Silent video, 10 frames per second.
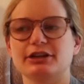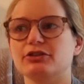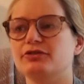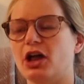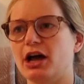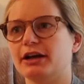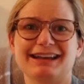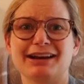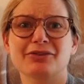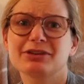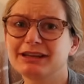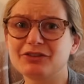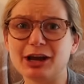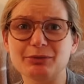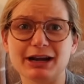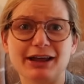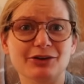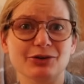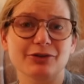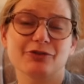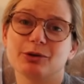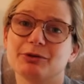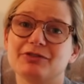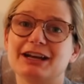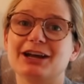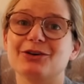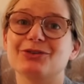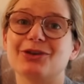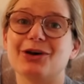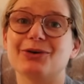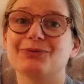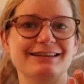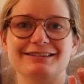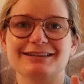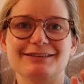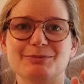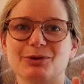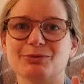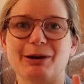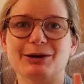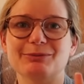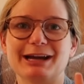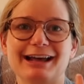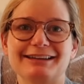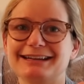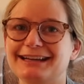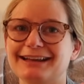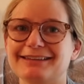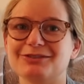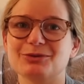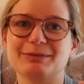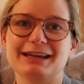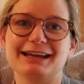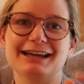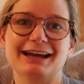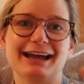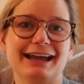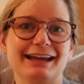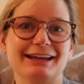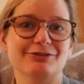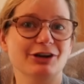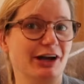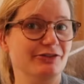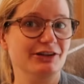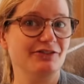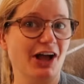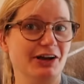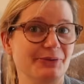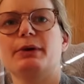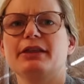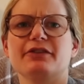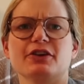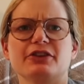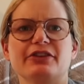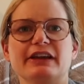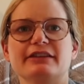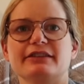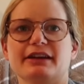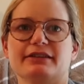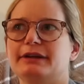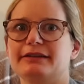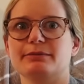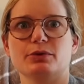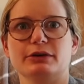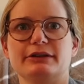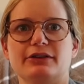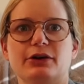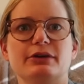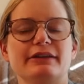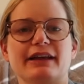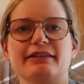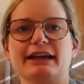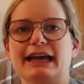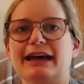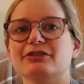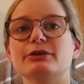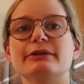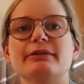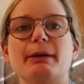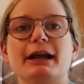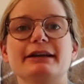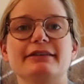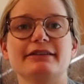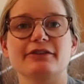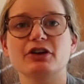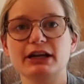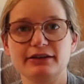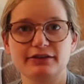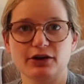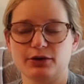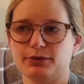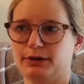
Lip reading: little vlog. And I don't really have time right now to do a formal video, so this is postpartum reality and this will be a recovery vlog. One of the first things that is important to note is that like everyone's body is different, so